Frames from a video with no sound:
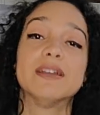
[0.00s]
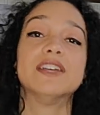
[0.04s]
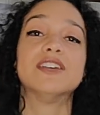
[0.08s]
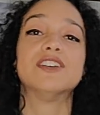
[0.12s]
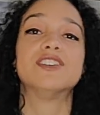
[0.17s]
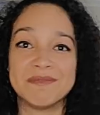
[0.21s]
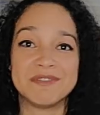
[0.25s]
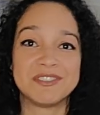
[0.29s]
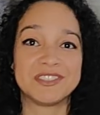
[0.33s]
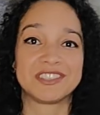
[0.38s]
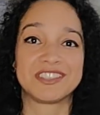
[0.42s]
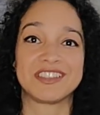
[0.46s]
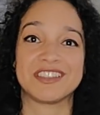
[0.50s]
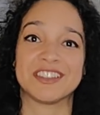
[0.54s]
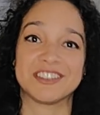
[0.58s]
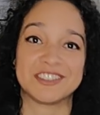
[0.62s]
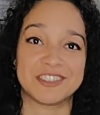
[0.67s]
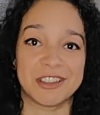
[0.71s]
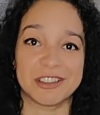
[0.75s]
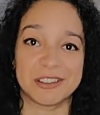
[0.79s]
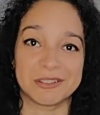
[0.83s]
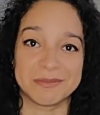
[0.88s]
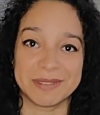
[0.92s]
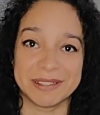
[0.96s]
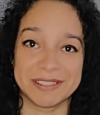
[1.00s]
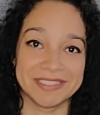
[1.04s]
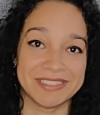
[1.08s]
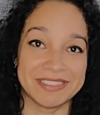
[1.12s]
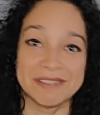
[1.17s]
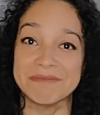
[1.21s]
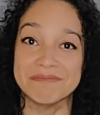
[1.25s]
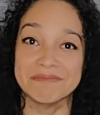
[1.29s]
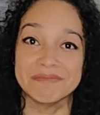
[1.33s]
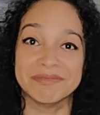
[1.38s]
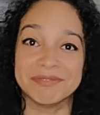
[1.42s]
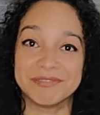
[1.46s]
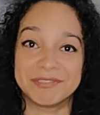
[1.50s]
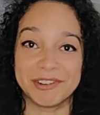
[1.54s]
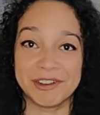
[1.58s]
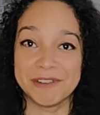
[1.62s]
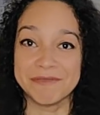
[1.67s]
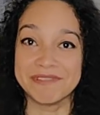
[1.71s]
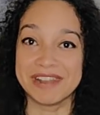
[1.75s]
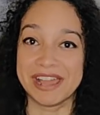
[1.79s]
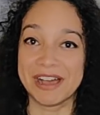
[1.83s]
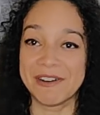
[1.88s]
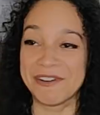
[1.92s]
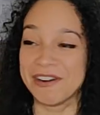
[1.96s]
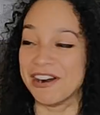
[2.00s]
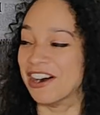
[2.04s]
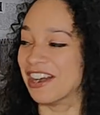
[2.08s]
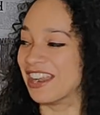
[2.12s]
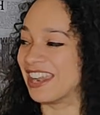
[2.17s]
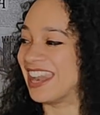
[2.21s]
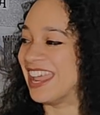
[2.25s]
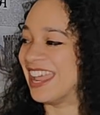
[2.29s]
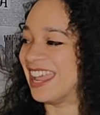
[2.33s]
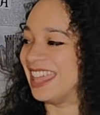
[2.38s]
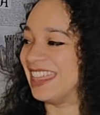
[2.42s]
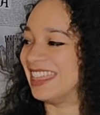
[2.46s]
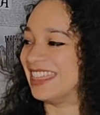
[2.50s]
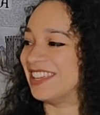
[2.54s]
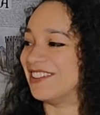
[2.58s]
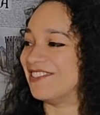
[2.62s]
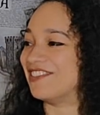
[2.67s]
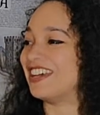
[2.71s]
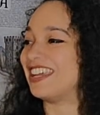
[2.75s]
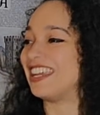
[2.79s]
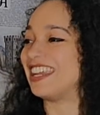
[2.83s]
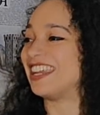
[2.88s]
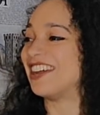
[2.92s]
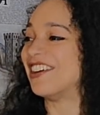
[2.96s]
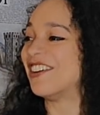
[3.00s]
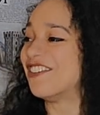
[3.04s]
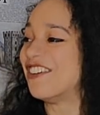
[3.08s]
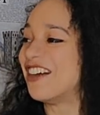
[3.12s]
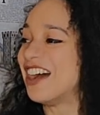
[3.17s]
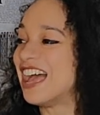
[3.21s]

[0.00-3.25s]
but I'm just gonna talk about them from now on in the video.